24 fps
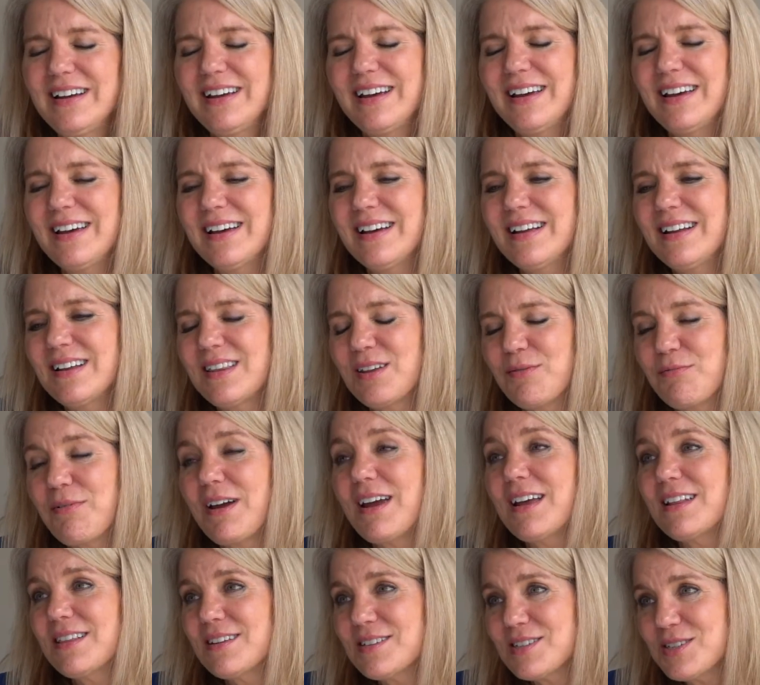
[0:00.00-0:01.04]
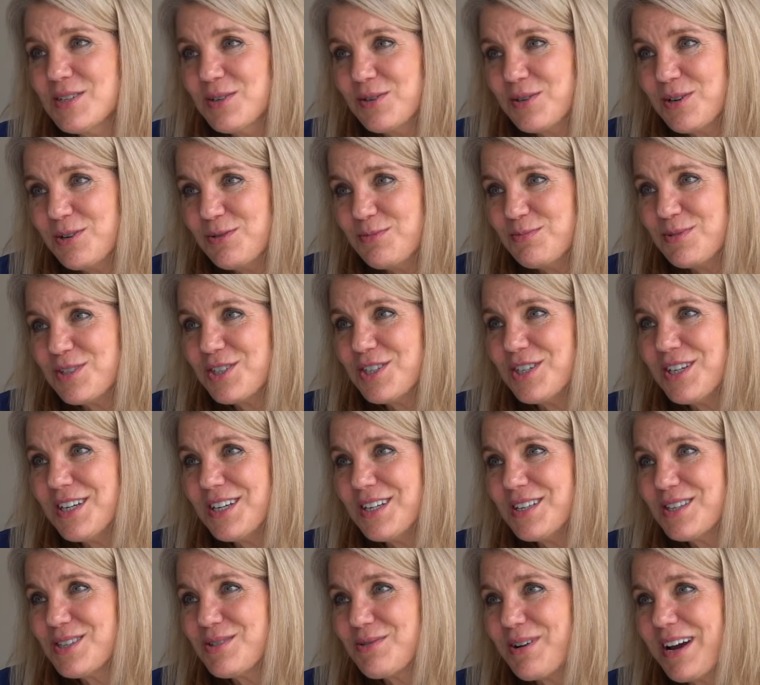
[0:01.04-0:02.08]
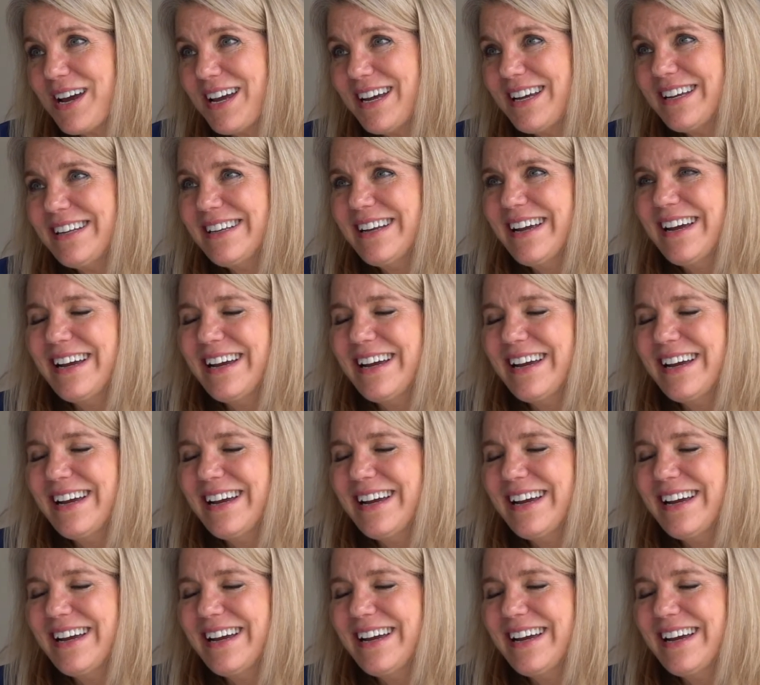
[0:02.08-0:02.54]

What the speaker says: that ran the snow cone machines, right?